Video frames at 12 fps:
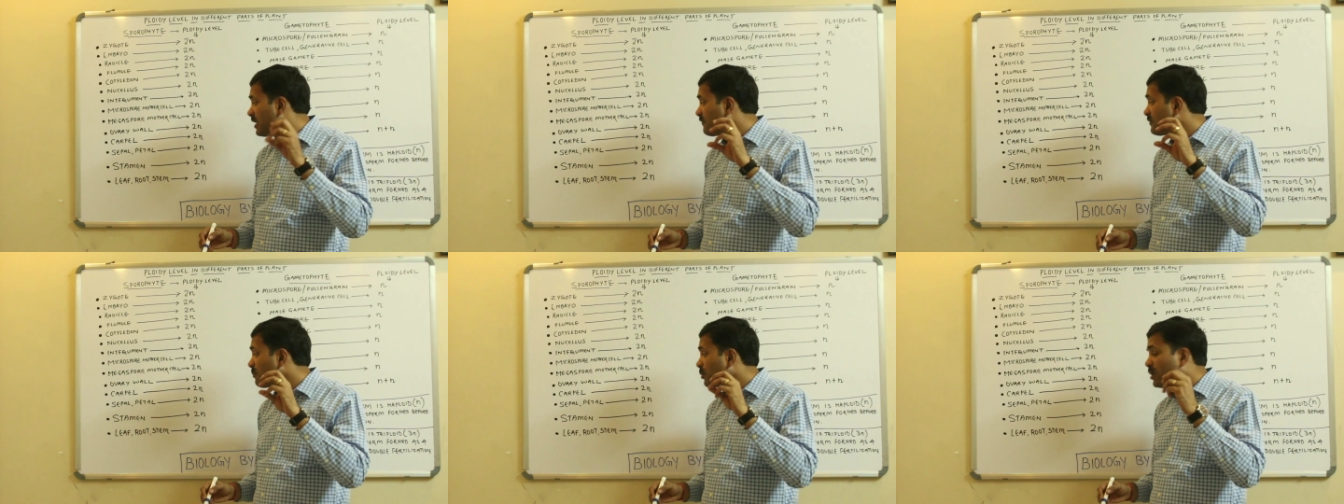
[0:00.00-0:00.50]

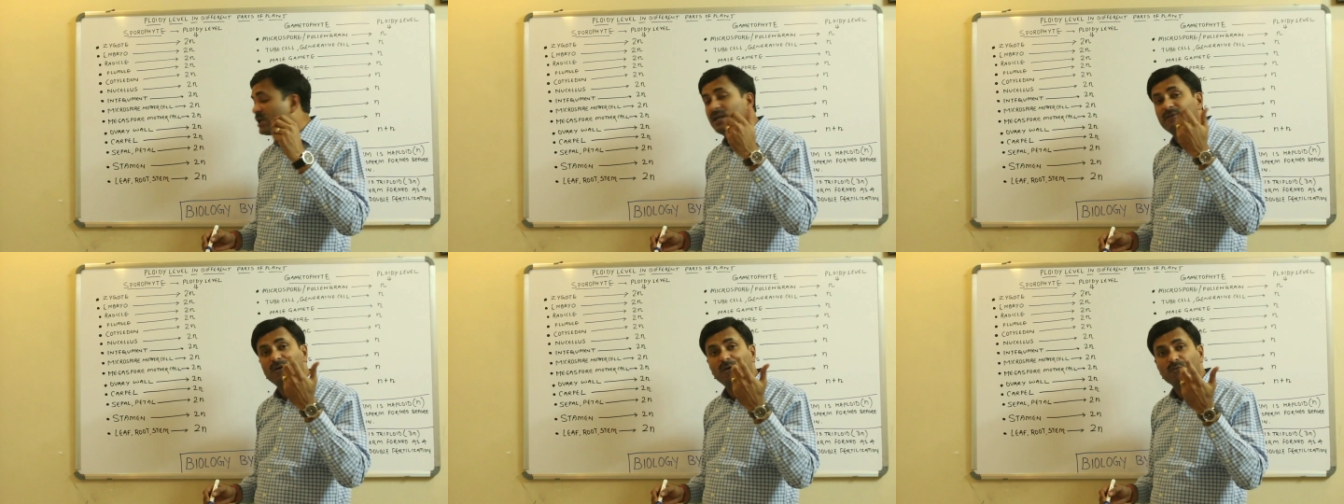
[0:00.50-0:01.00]
If the ploidy
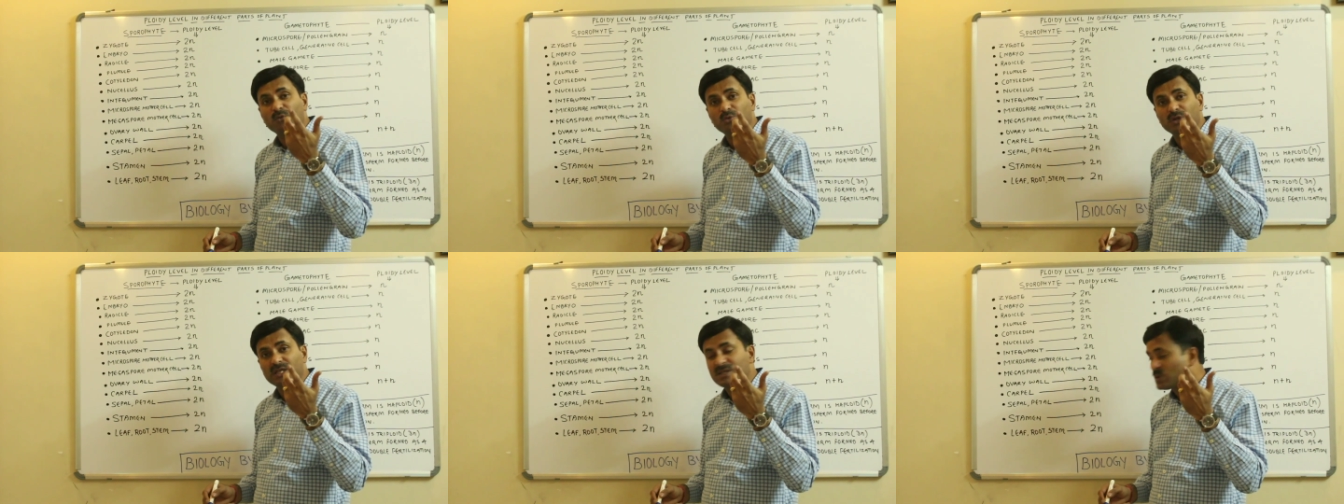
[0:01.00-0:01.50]
level of
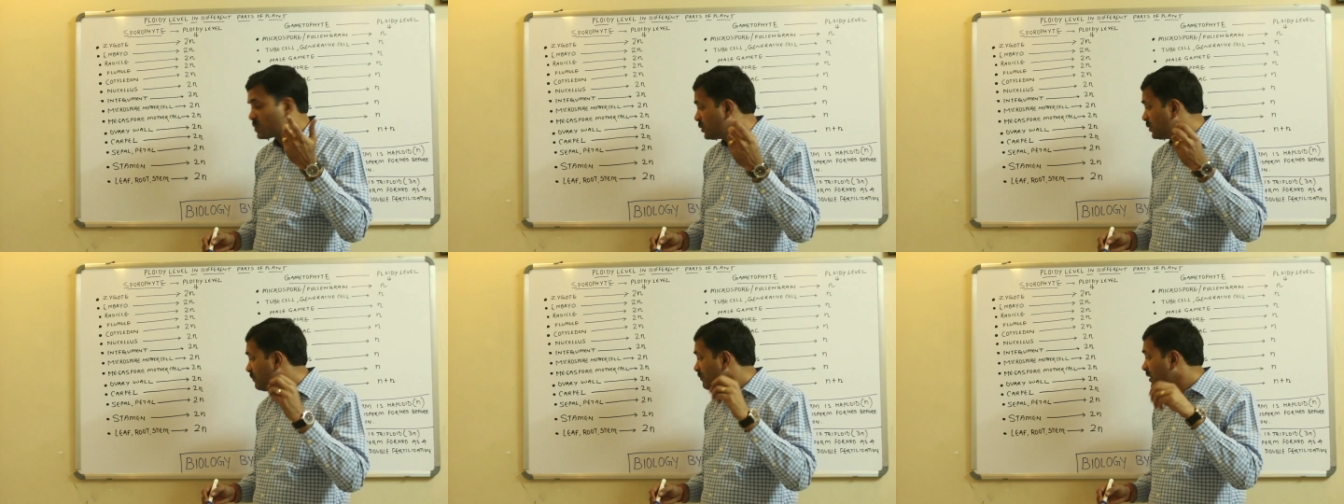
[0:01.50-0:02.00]
root is
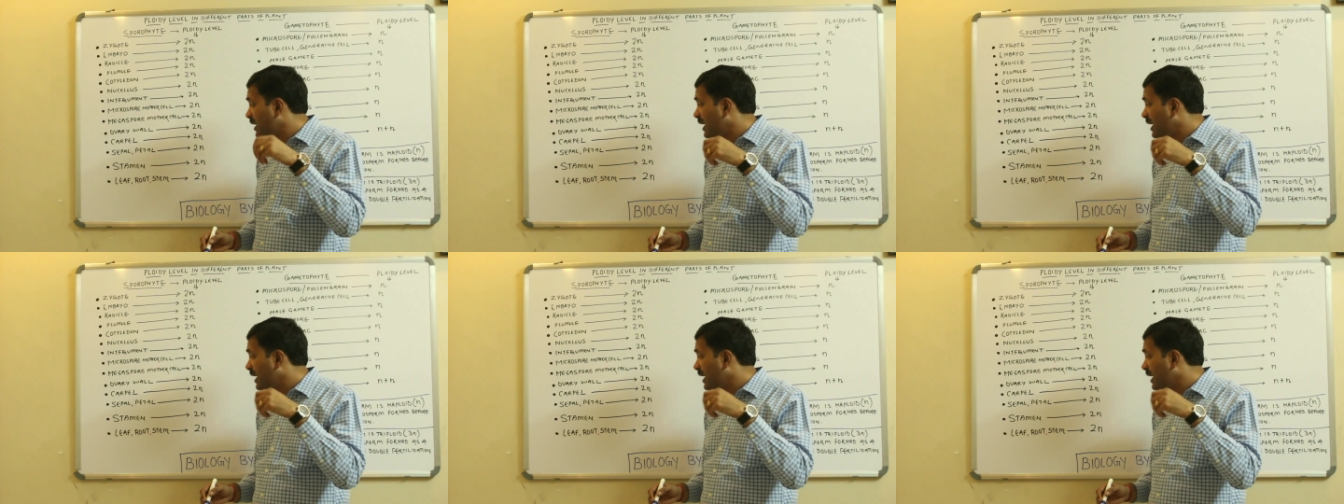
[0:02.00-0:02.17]
so,